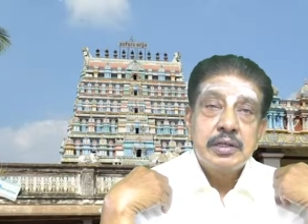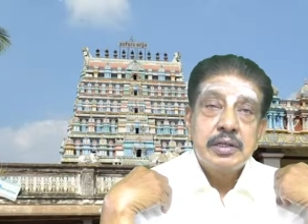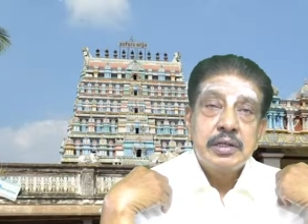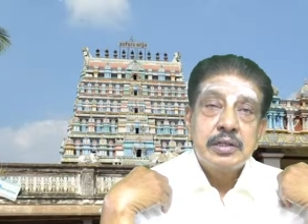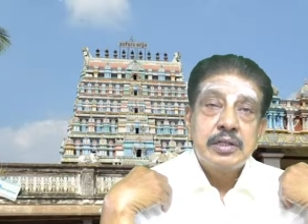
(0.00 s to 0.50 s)

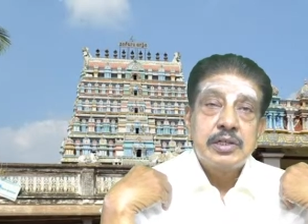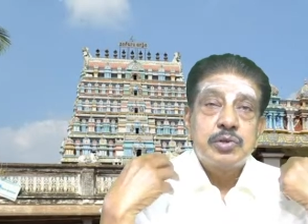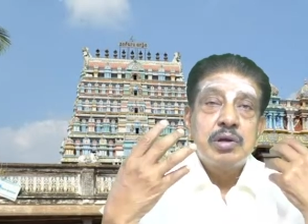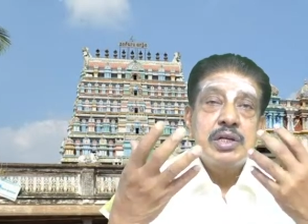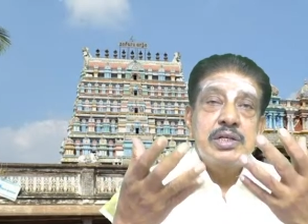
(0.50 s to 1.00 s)
The
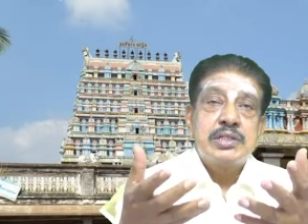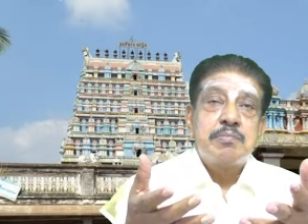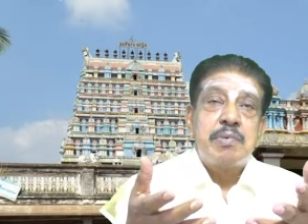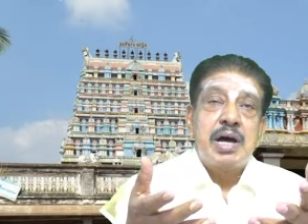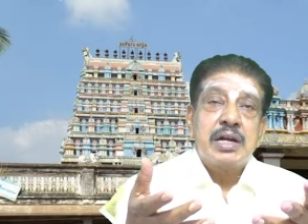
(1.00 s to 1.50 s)
soul is the
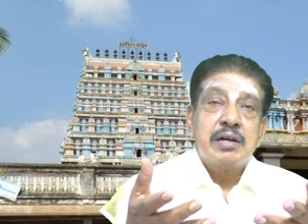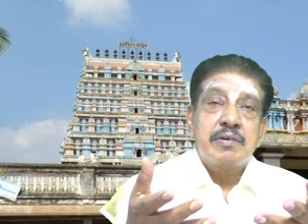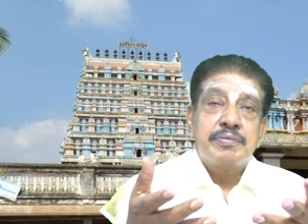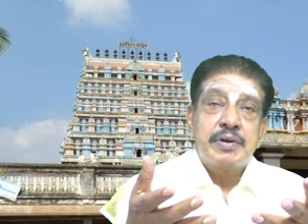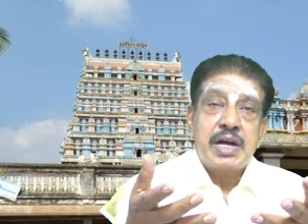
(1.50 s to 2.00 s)
mark of
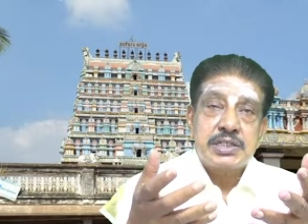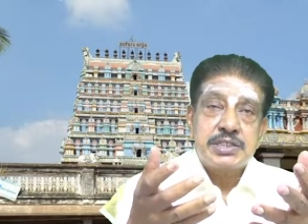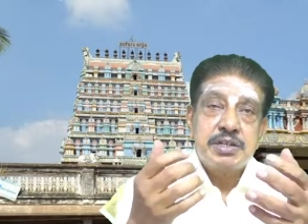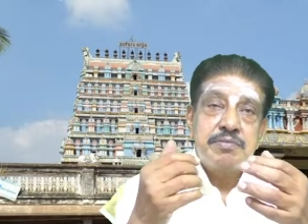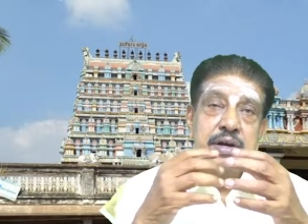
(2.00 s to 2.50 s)
Lord
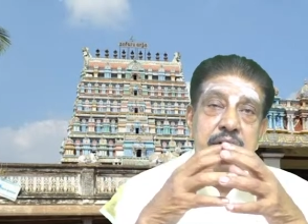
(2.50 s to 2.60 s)
Shiva.